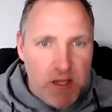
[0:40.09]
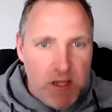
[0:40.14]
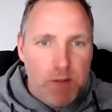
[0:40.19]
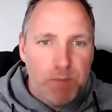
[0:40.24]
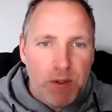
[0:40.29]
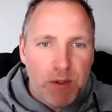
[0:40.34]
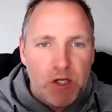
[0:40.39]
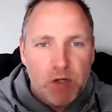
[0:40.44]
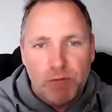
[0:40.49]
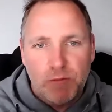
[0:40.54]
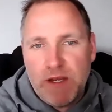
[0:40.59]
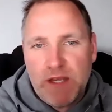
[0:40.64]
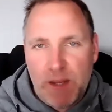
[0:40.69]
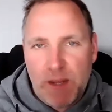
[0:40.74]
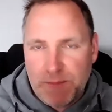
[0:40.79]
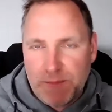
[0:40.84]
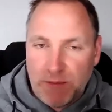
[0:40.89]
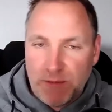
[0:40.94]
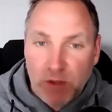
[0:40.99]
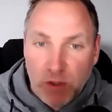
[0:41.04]
But career
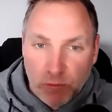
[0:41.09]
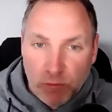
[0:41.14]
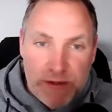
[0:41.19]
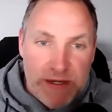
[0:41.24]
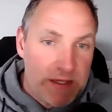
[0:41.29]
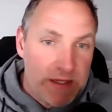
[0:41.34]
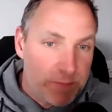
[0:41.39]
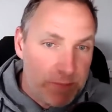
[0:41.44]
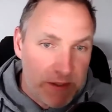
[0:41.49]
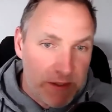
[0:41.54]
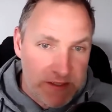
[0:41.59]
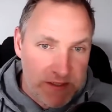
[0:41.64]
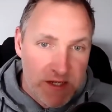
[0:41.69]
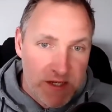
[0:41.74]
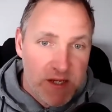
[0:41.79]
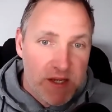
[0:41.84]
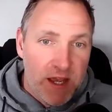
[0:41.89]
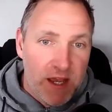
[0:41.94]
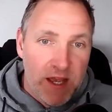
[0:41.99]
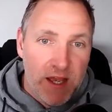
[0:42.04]
capital, I'm going to read it because
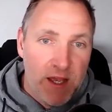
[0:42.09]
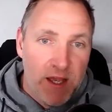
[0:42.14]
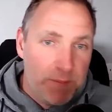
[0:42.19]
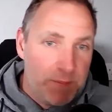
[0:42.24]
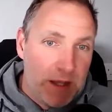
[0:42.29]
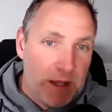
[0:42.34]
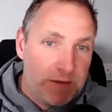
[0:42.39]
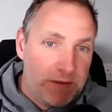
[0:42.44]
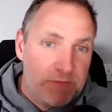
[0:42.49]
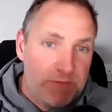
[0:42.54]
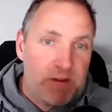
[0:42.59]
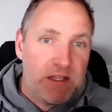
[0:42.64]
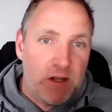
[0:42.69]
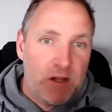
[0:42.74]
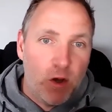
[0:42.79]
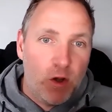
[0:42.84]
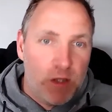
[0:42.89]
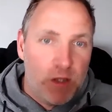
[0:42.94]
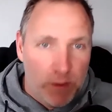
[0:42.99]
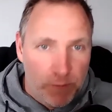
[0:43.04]
I'll never get it
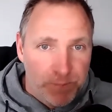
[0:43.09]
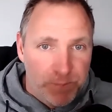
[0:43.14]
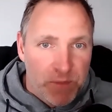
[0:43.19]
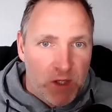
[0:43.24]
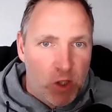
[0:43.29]
all out.